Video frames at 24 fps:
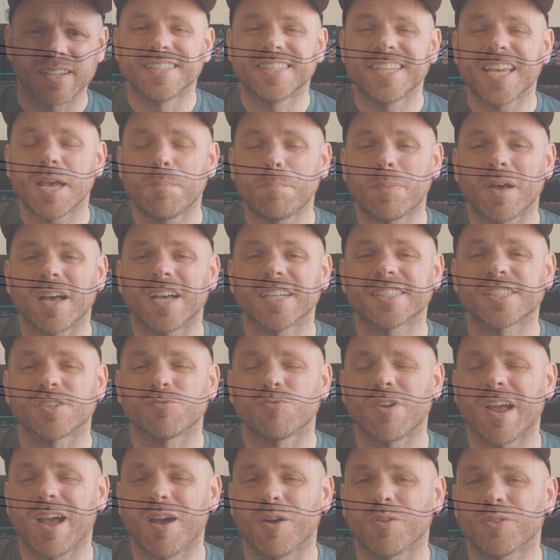Dip at
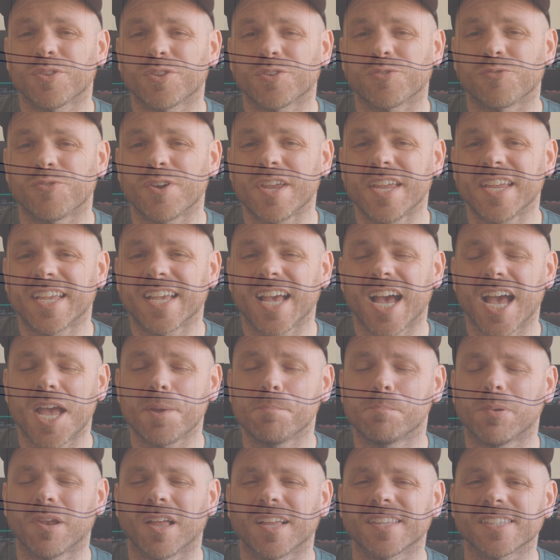around
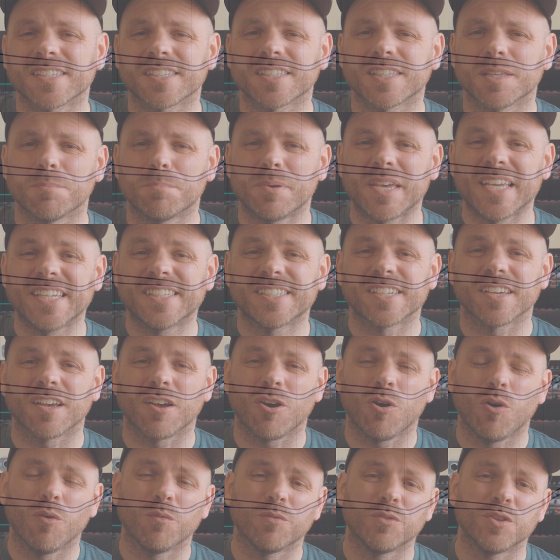3k blunts the beat
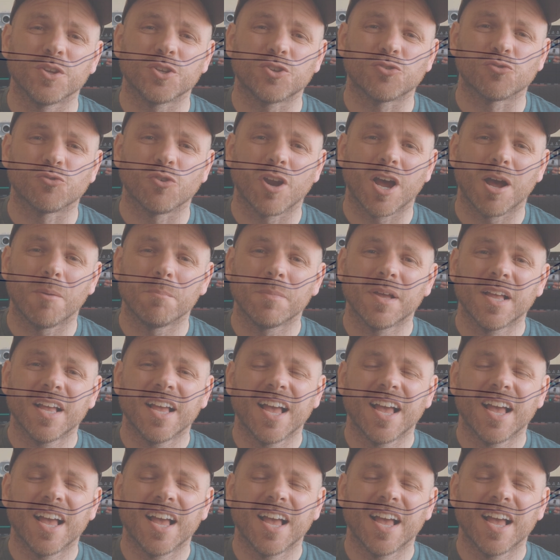of the drum,